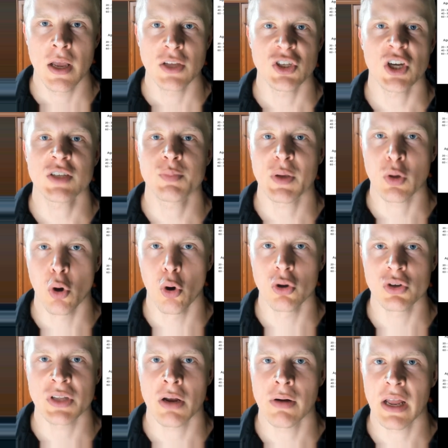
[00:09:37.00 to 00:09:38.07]
just
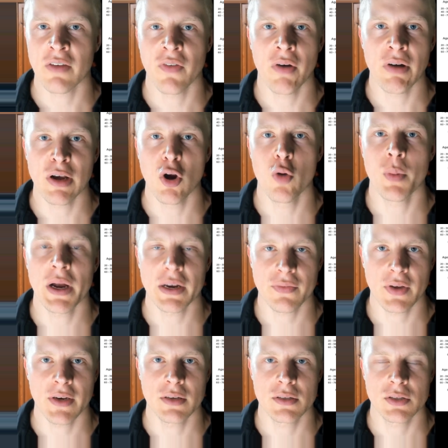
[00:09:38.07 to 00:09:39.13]
because they're like very low body
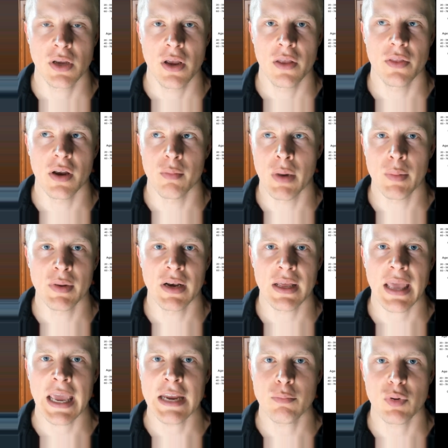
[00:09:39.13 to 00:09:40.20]
fat. They're maybe
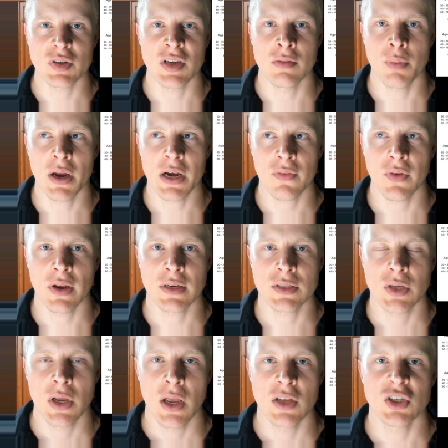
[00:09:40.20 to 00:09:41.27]
like 8% body
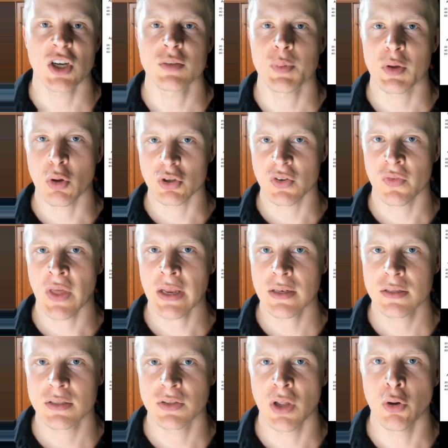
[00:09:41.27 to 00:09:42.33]
fat. Just because of
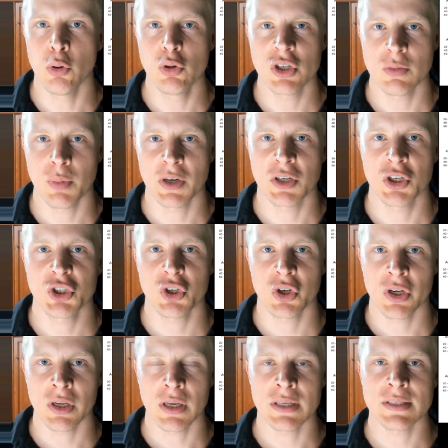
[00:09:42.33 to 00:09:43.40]
that, the nutrient
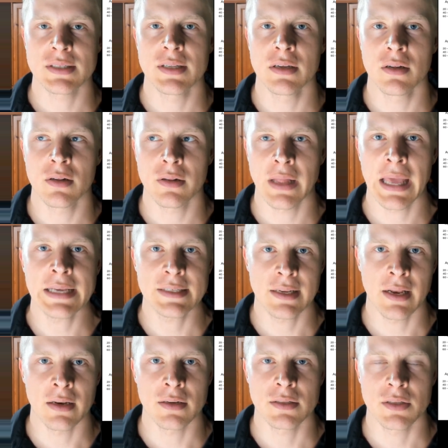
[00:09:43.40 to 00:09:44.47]
partitioning is still
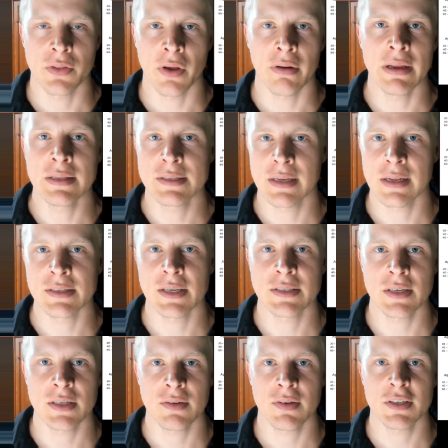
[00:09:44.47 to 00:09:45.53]
excellent. Their insulin
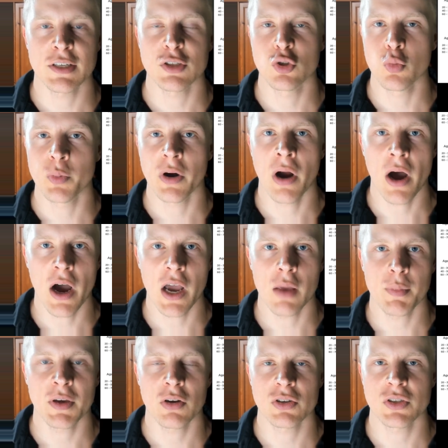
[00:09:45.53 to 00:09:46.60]
sensitivity is super
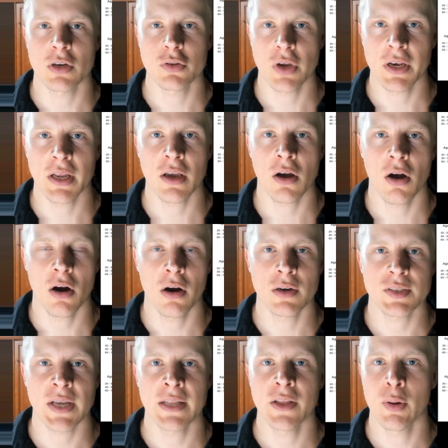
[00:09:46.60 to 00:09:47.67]
high because they're training
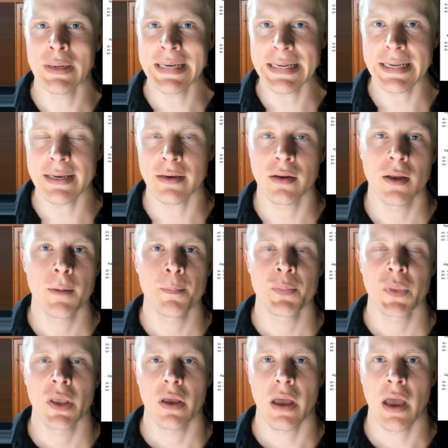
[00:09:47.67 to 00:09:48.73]
hard and they're lean.
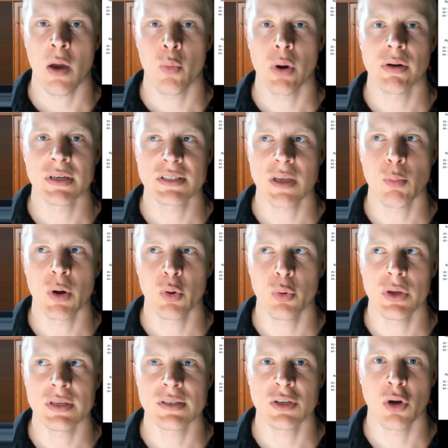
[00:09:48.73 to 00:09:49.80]
Uh, whereas someone
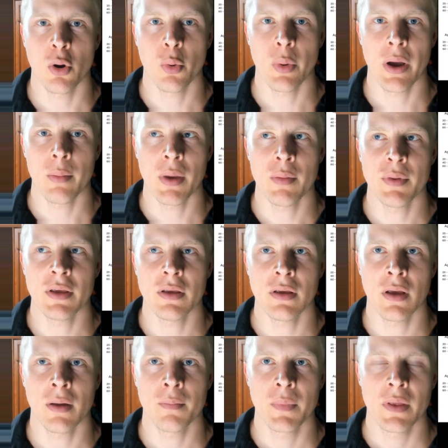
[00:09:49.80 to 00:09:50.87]
who is, you know, uh, maybe uh,